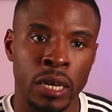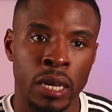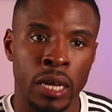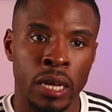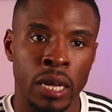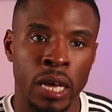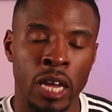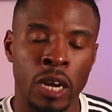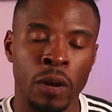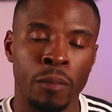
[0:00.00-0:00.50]

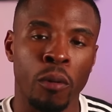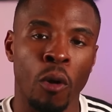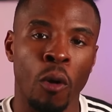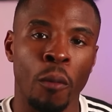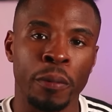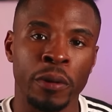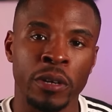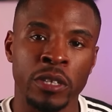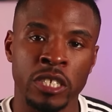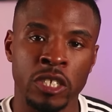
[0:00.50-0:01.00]

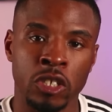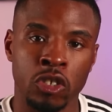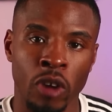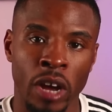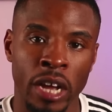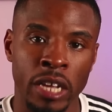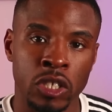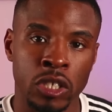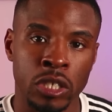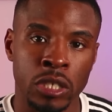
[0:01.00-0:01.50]
inappropriately
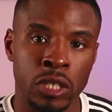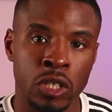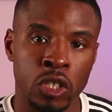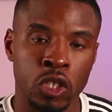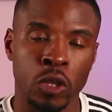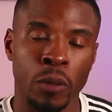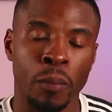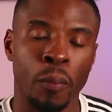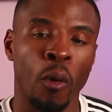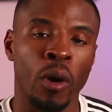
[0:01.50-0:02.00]
dressed to the
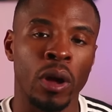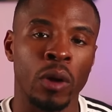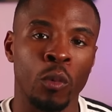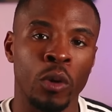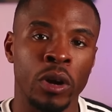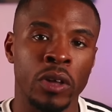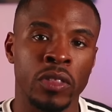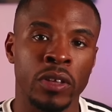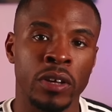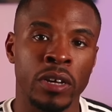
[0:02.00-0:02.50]
point where
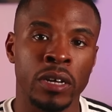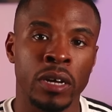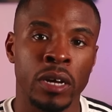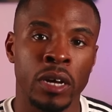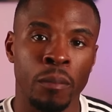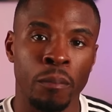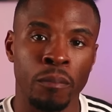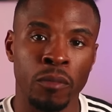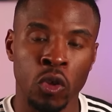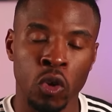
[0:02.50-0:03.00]
the
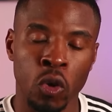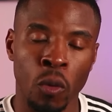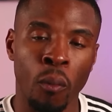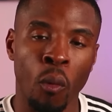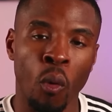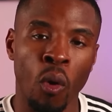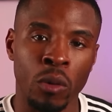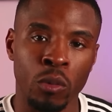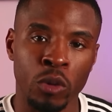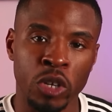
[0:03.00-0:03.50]
little boy
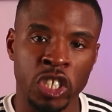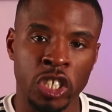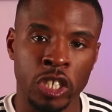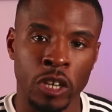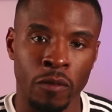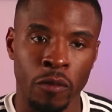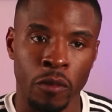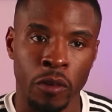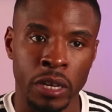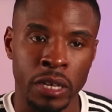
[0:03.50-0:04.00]
was
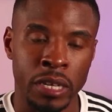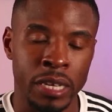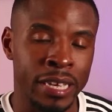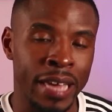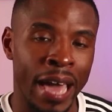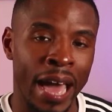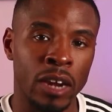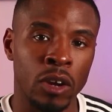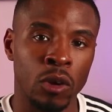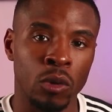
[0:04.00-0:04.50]
shivering. He
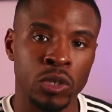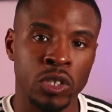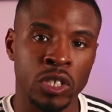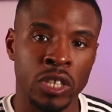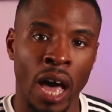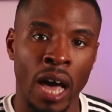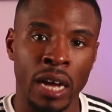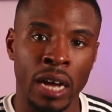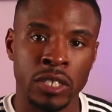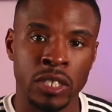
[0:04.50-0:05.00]
had no
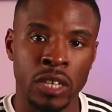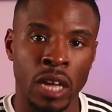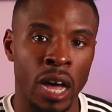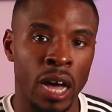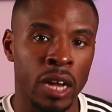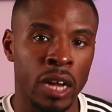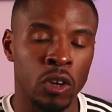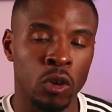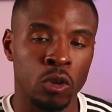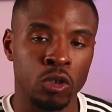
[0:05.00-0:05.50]
socks on,
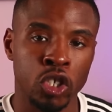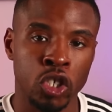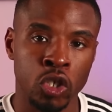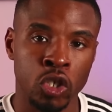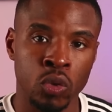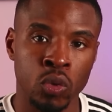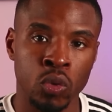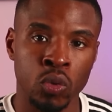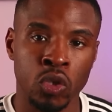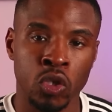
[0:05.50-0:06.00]
no
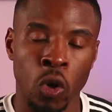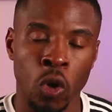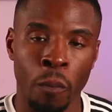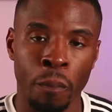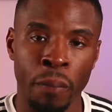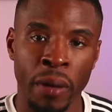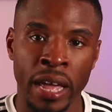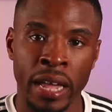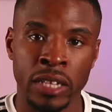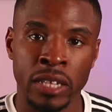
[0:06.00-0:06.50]
shoes, no
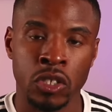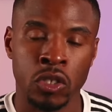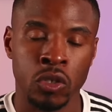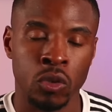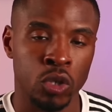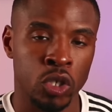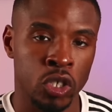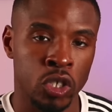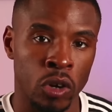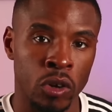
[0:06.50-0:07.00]
pants, no
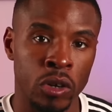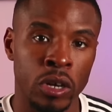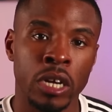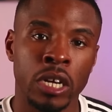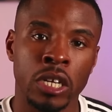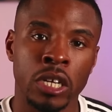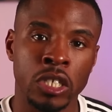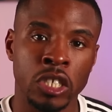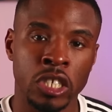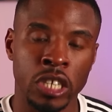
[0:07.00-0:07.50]
shirt,
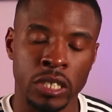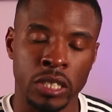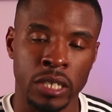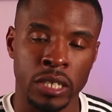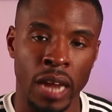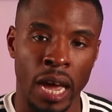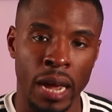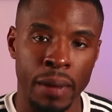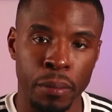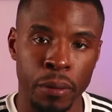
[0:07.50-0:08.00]
just a
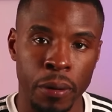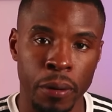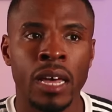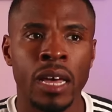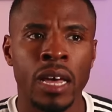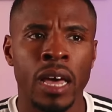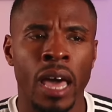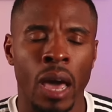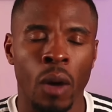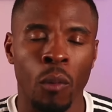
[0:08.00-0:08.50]
diaper.
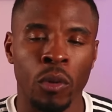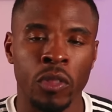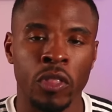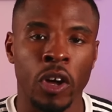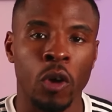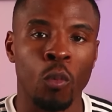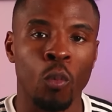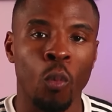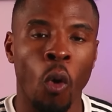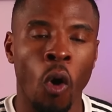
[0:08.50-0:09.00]
And when the
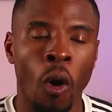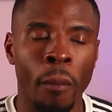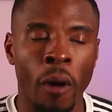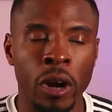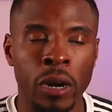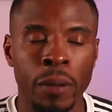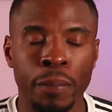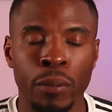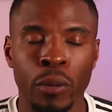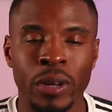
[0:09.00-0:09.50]
Walmart
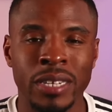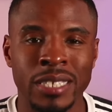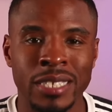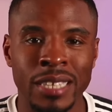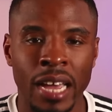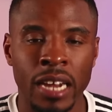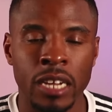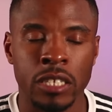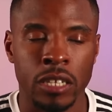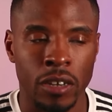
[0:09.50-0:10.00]
employee
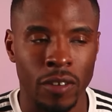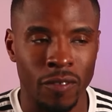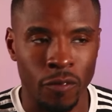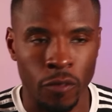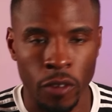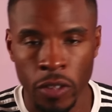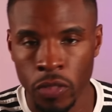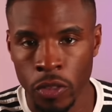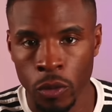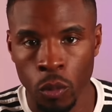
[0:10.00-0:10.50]
decided to
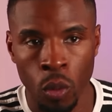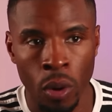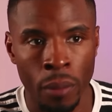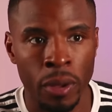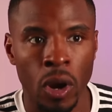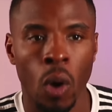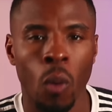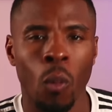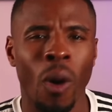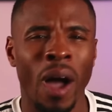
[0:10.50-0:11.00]
confront the woman
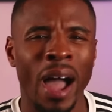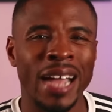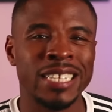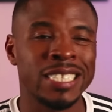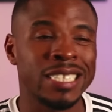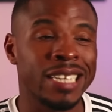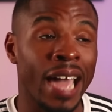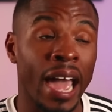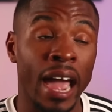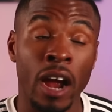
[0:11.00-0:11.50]
on why she
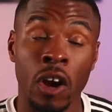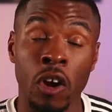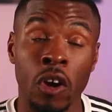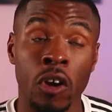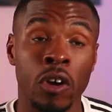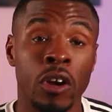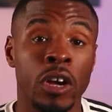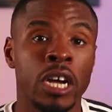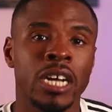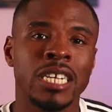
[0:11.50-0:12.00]
had her
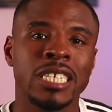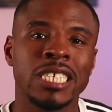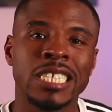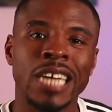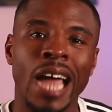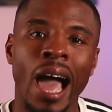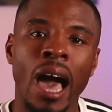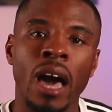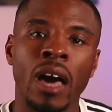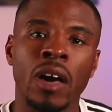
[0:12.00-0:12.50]

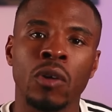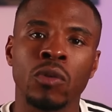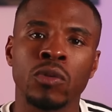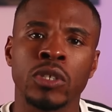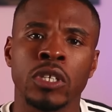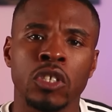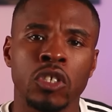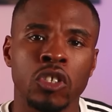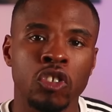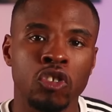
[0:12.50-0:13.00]
child
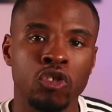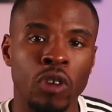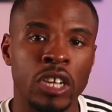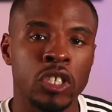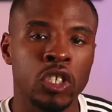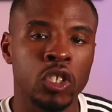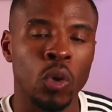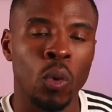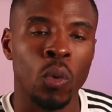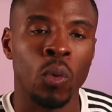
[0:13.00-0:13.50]
dressed
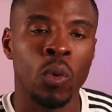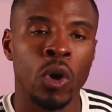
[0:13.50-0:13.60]
so